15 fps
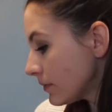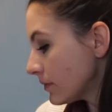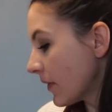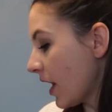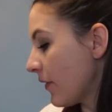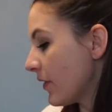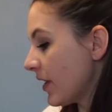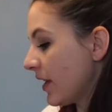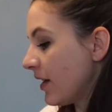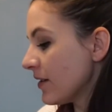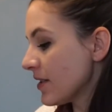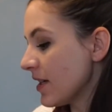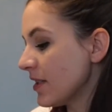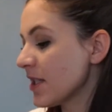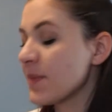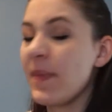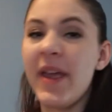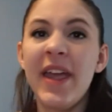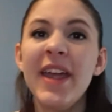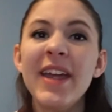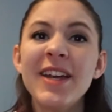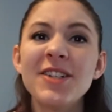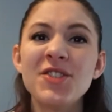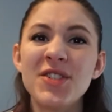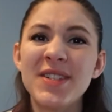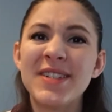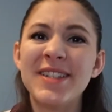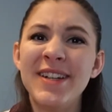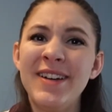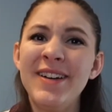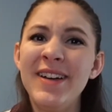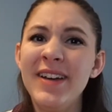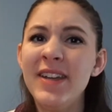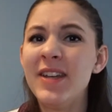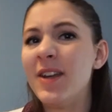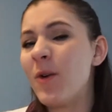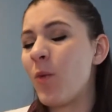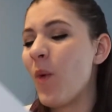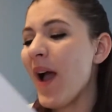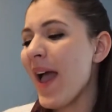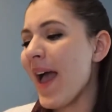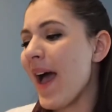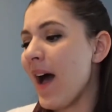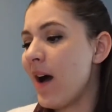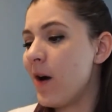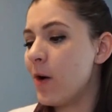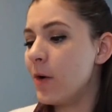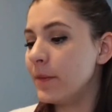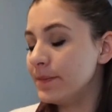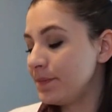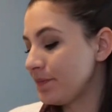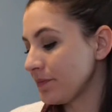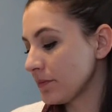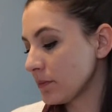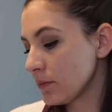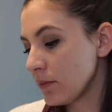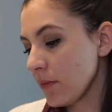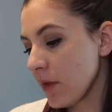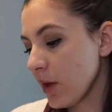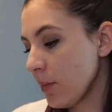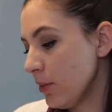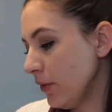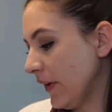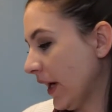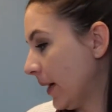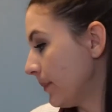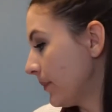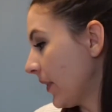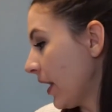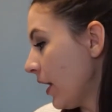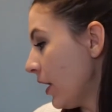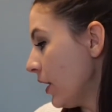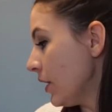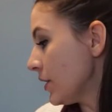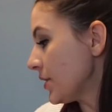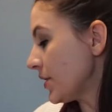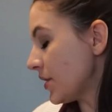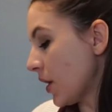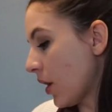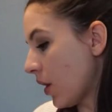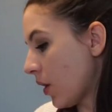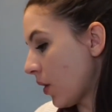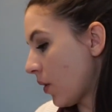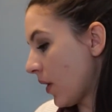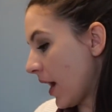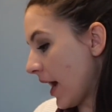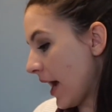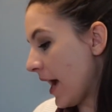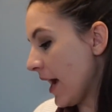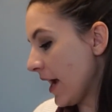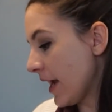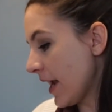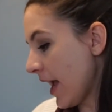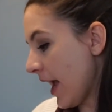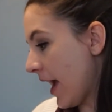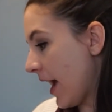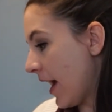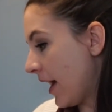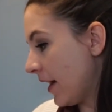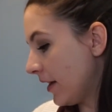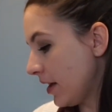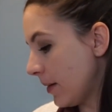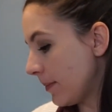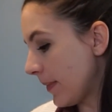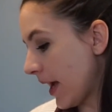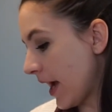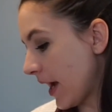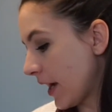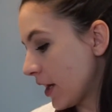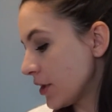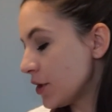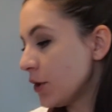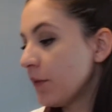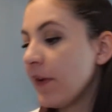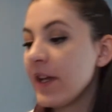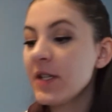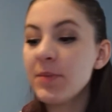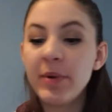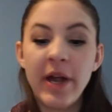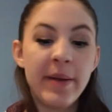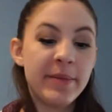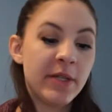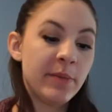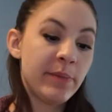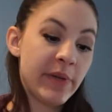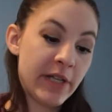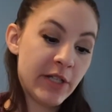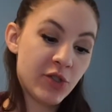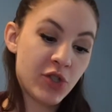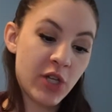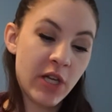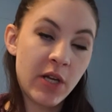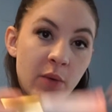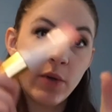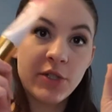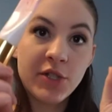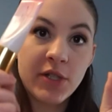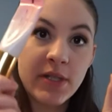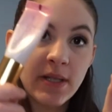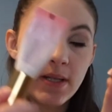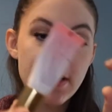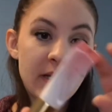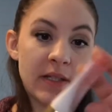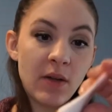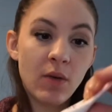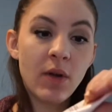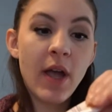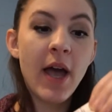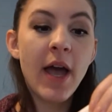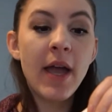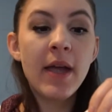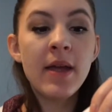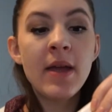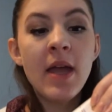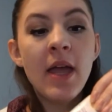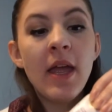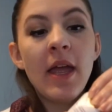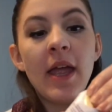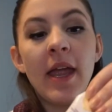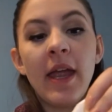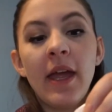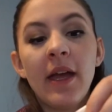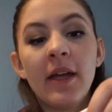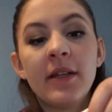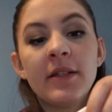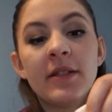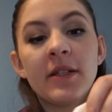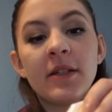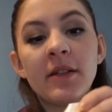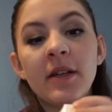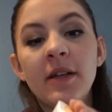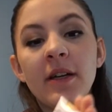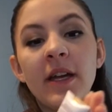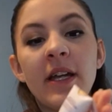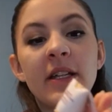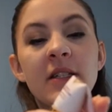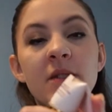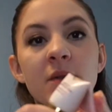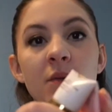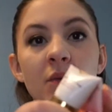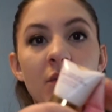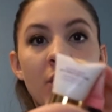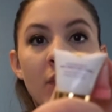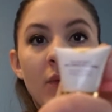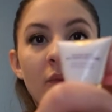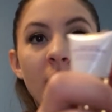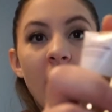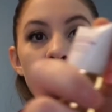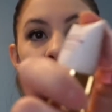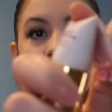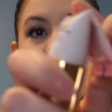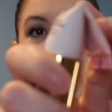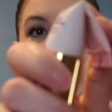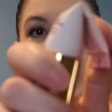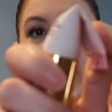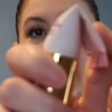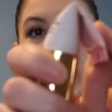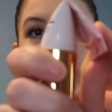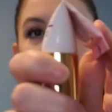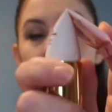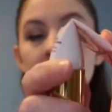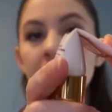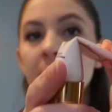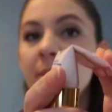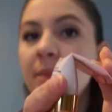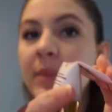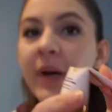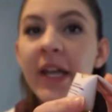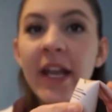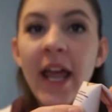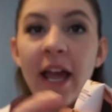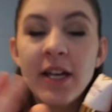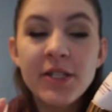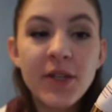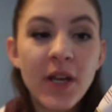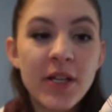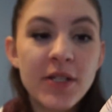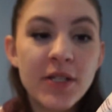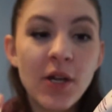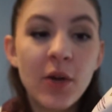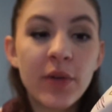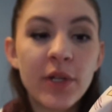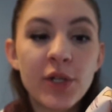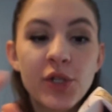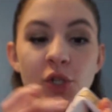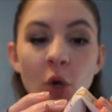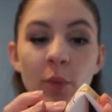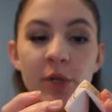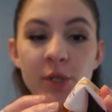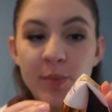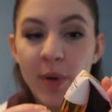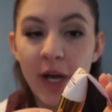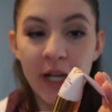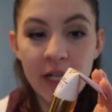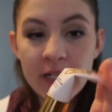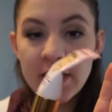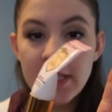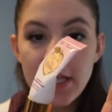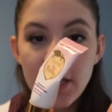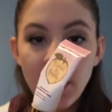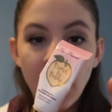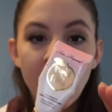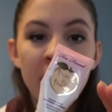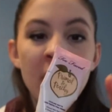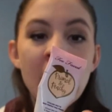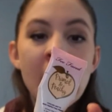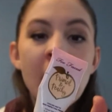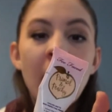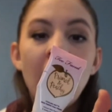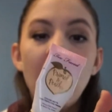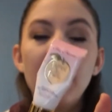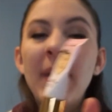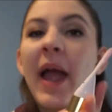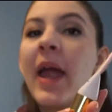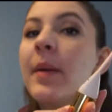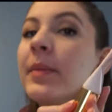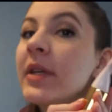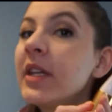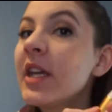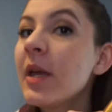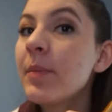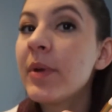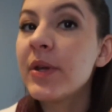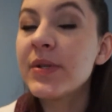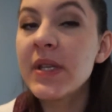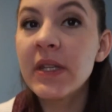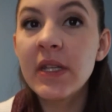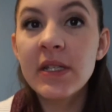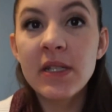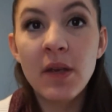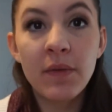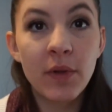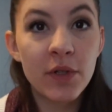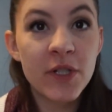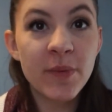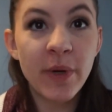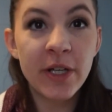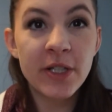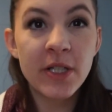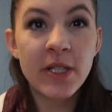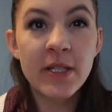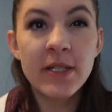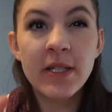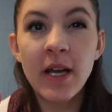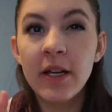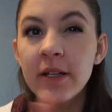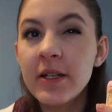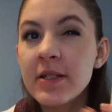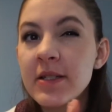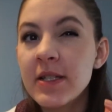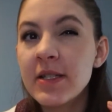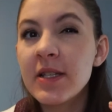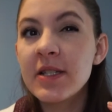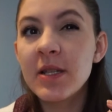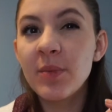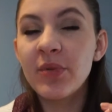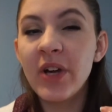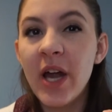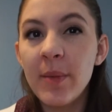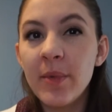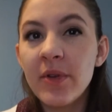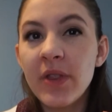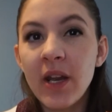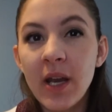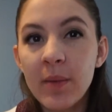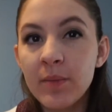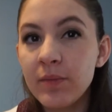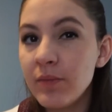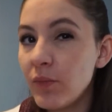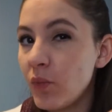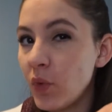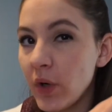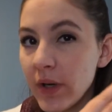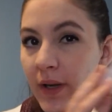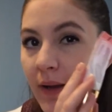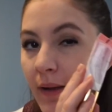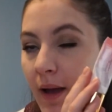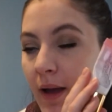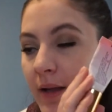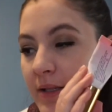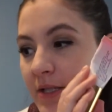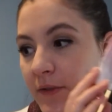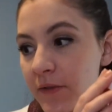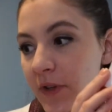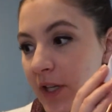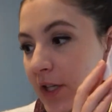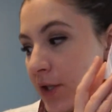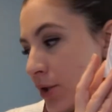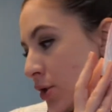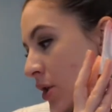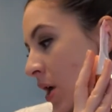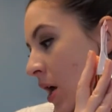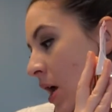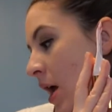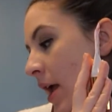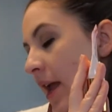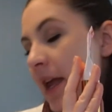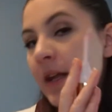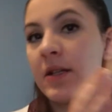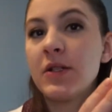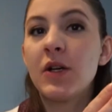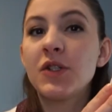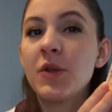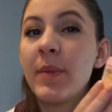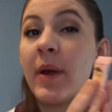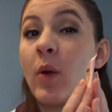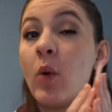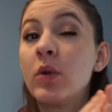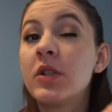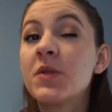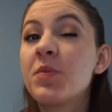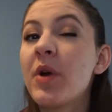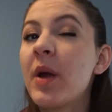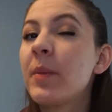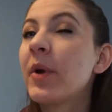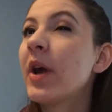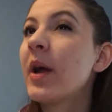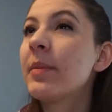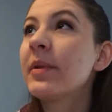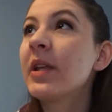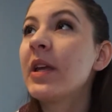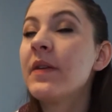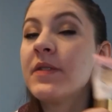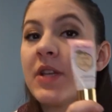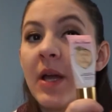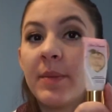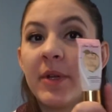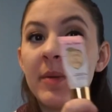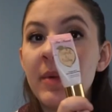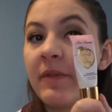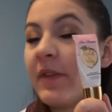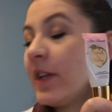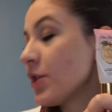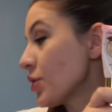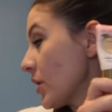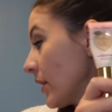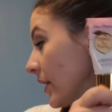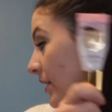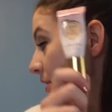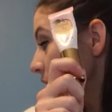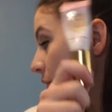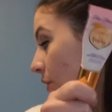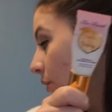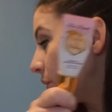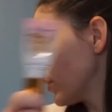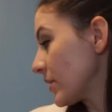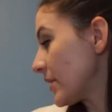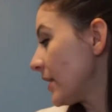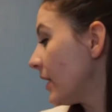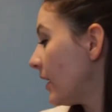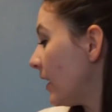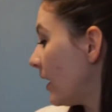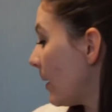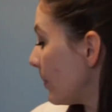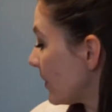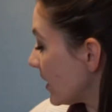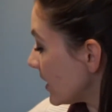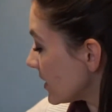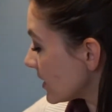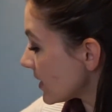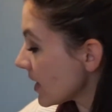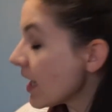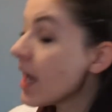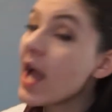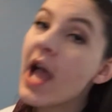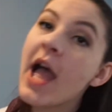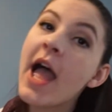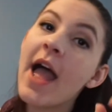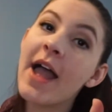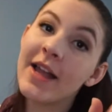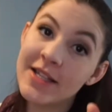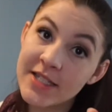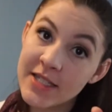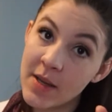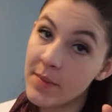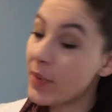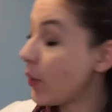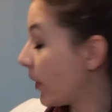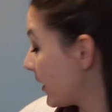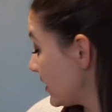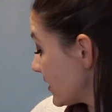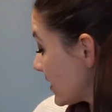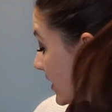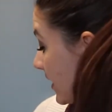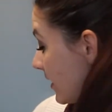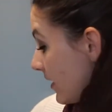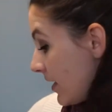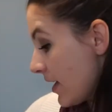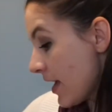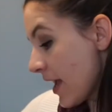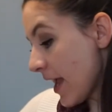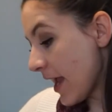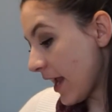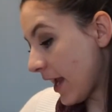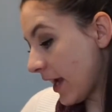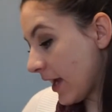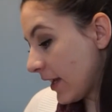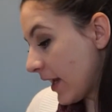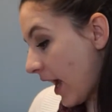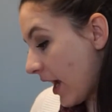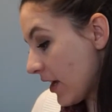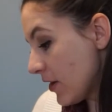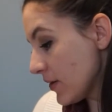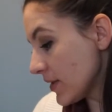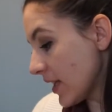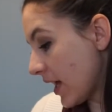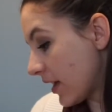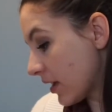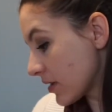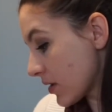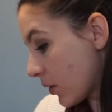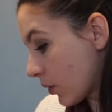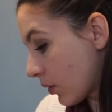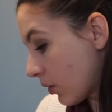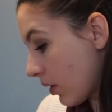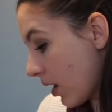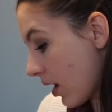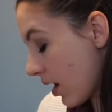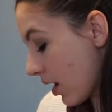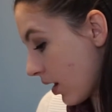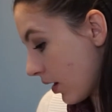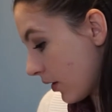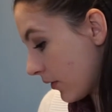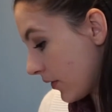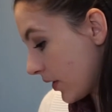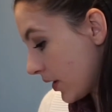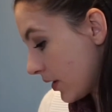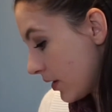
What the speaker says: Everything else on this page is done. Wow. Moving on. So I had my Too Faced Primed in Peachy, which is this little guy. And it's roughly here. But as you guys know, there's so much product in here. I am going to keep using this even though this project is done because this is the primer that I'm working on to finish. And it's also my oldest primer, I believe. So I'm going to be finishing this. So you will see it in empties at some point. And I use that a total of